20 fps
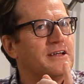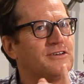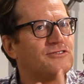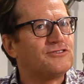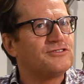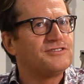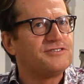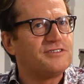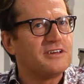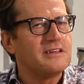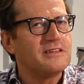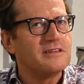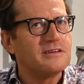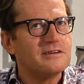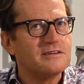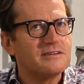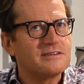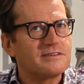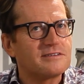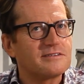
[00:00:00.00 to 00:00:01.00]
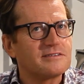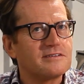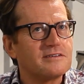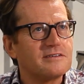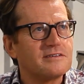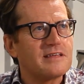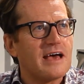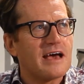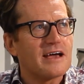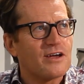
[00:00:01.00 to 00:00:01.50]
interesting that
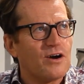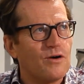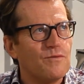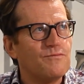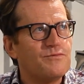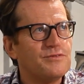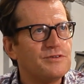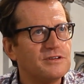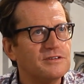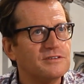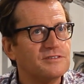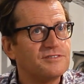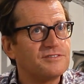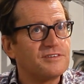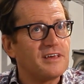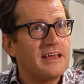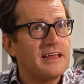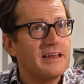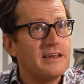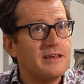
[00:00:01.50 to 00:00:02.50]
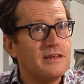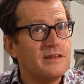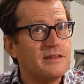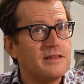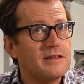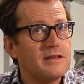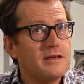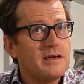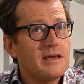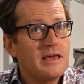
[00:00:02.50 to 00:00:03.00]
confidence in,
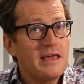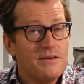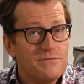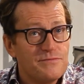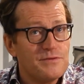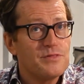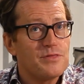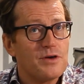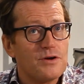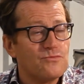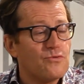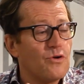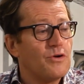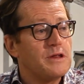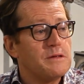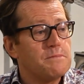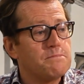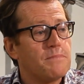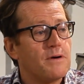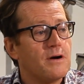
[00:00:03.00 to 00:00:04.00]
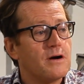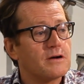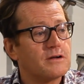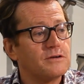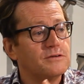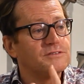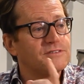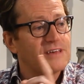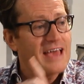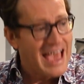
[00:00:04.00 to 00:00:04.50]
even though Ronnie
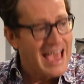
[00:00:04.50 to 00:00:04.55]
Barker is